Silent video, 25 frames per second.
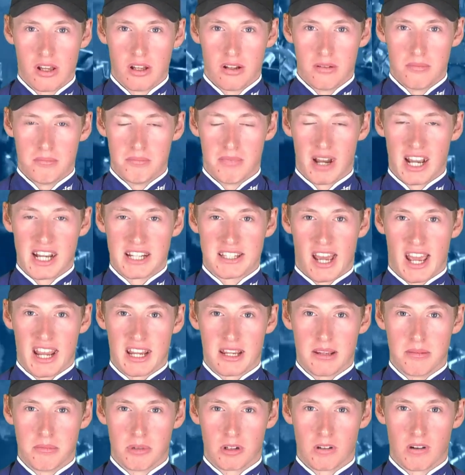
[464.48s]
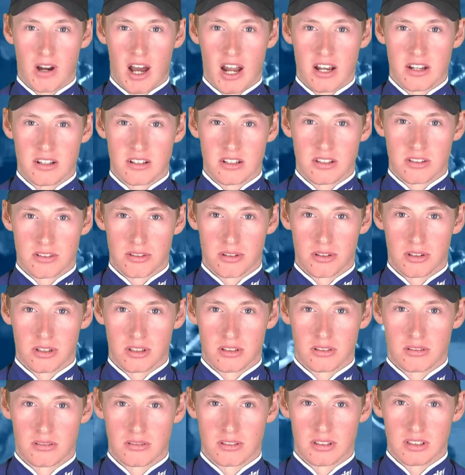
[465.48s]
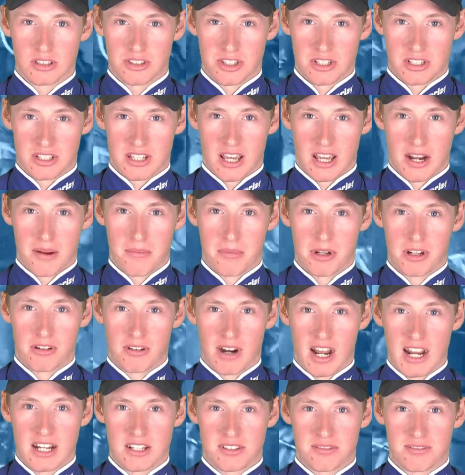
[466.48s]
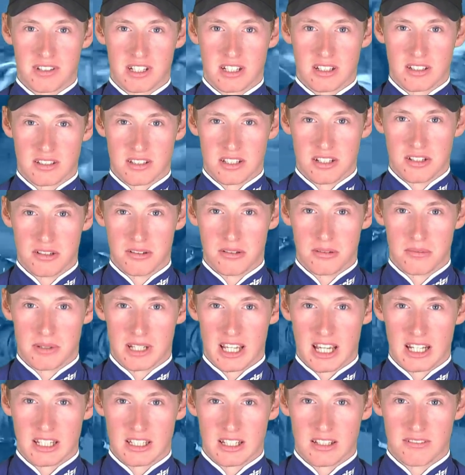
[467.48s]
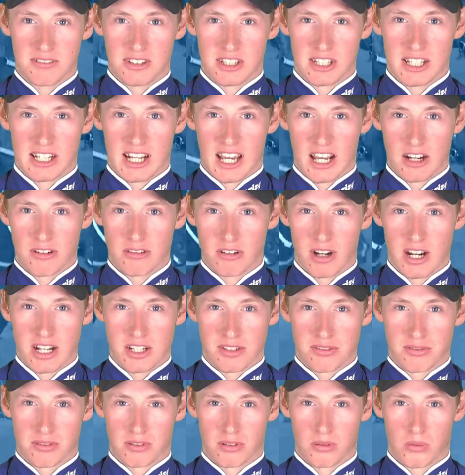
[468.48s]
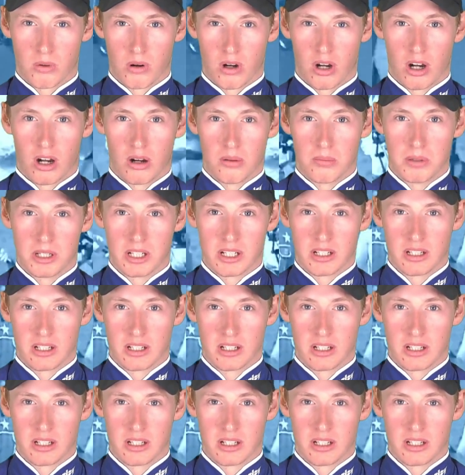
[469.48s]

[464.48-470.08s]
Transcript: may take him a run to sort of just get a bit of race fitness into him again, given that he hadn't raced for a while. But